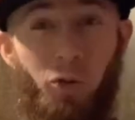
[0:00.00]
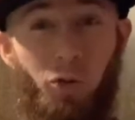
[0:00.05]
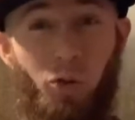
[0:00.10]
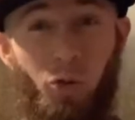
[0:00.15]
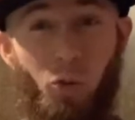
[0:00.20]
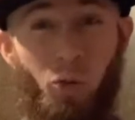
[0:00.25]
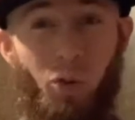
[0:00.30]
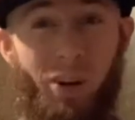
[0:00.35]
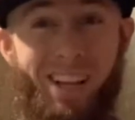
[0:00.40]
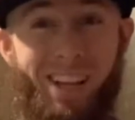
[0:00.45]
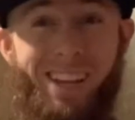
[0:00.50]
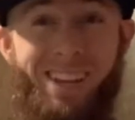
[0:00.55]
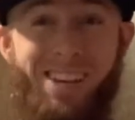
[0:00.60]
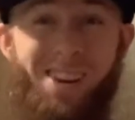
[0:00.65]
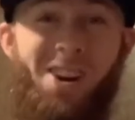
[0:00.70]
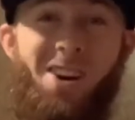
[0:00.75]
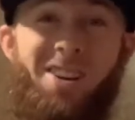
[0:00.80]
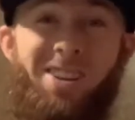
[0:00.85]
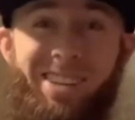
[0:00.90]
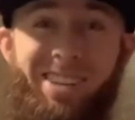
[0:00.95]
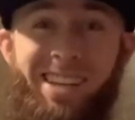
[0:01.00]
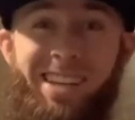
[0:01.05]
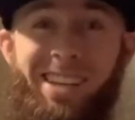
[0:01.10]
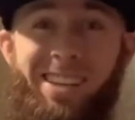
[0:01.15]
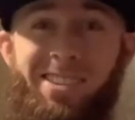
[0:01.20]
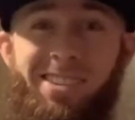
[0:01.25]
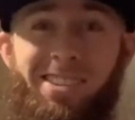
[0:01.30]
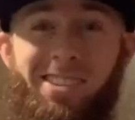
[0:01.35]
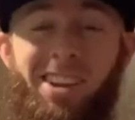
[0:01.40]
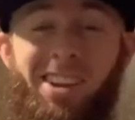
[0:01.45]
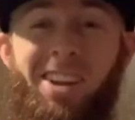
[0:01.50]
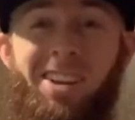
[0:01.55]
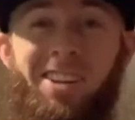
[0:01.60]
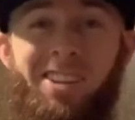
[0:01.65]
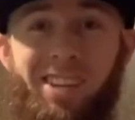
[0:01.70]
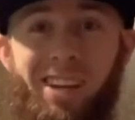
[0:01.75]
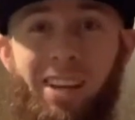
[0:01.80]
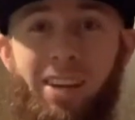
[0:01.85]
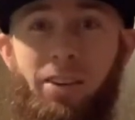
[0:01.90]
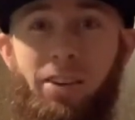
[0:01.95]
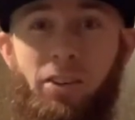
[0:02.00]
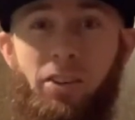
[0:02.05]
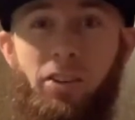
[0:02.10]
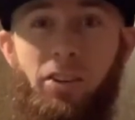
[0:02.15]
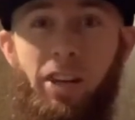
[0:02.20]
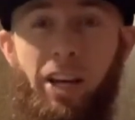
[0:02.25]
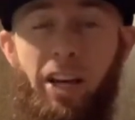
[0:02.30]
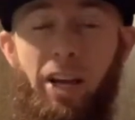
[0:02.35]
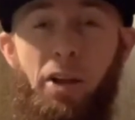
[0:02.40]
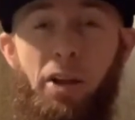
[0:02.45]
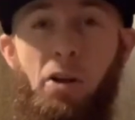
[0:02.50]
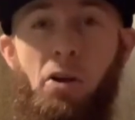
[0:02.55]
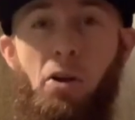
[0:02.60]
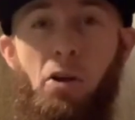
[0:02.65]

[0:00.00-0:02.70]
3 contests to enter today.